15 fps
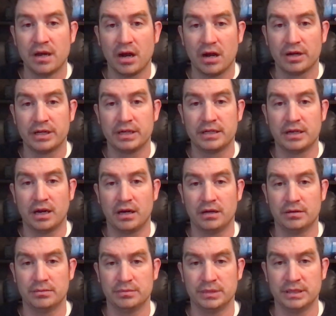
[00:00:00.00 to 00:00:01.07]
are going to
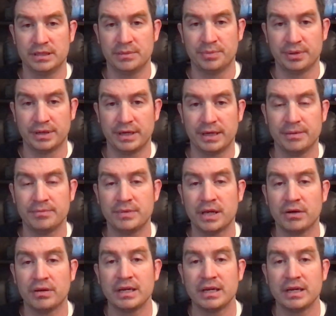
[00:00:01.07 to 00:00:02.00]
come into play. Now,